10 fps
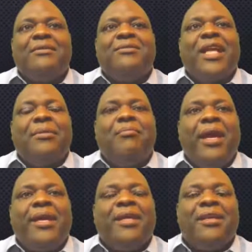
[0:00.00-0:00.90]
They
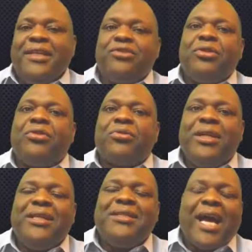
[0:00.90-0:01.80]
make at least
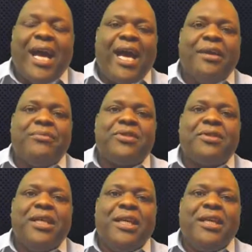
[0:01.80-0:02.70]
3 times
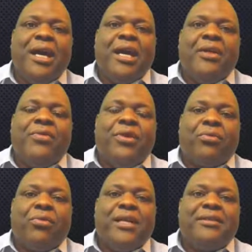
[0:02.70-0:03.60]
the
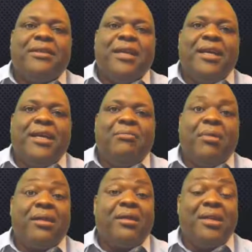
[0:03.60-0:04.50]
rent in
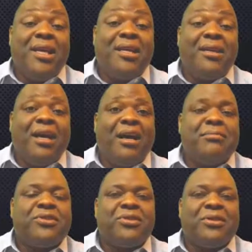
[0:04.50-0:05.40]
monthly
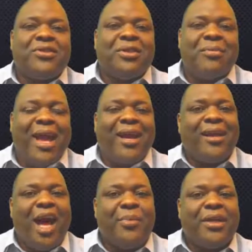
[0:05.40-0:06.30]
income, so there's some
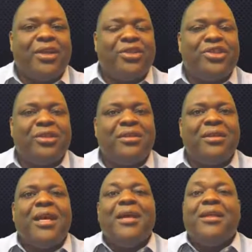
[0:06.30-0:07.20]
economic
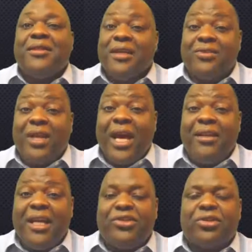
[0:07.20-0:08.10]
cushion, things of that
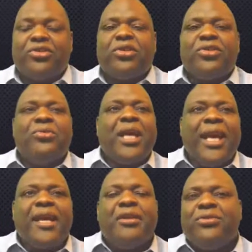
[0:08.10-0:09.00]
nature. So you
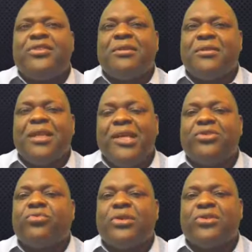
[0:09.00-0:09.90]
can do some
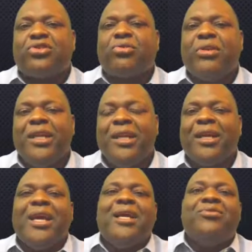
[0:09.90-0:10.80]
things with
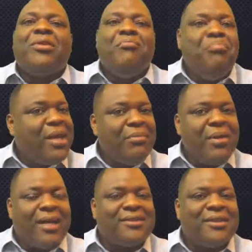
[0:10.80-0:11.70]
screening to
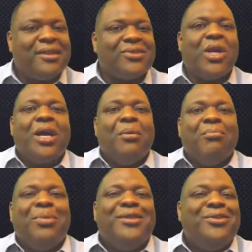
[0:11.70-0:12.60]
minimize this,
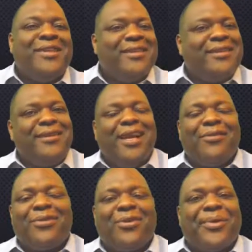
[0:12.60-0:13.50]
but you can
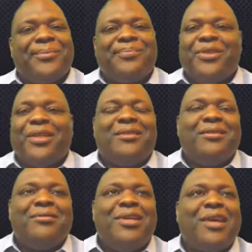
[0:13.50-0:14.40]

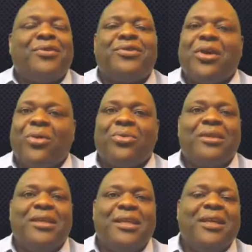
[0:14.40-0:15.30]
never
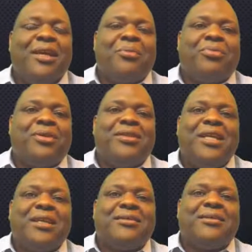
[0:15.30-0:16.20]
totally
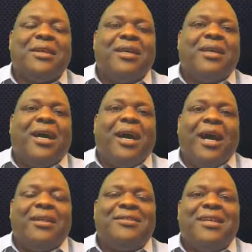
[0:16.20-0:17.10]
predict
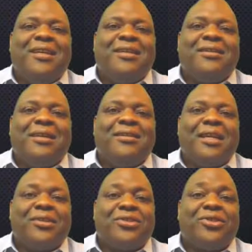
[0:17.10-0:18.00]
a tenant
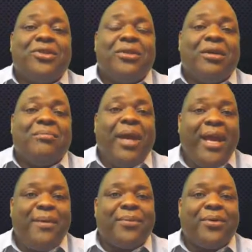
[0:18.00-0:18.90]
that looks good on
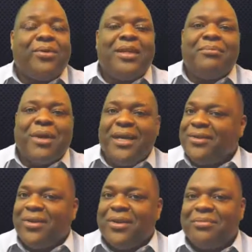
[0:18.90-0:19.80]
paper that might
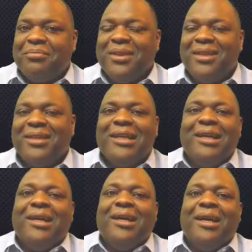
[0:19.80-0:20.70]
turn out to be
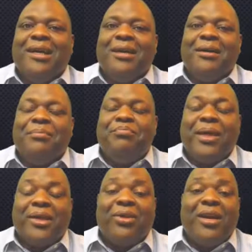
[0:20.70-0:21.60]
a
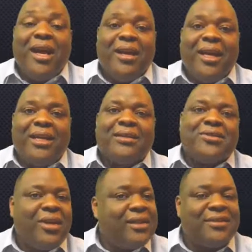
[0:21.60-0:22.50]
bigger headache. And
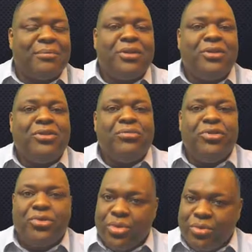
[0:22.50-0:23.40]
so that's something
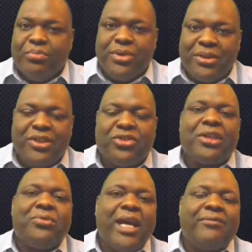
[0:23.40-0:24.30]
you
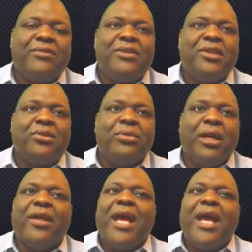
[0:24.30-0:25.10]
potentially would have to deal with.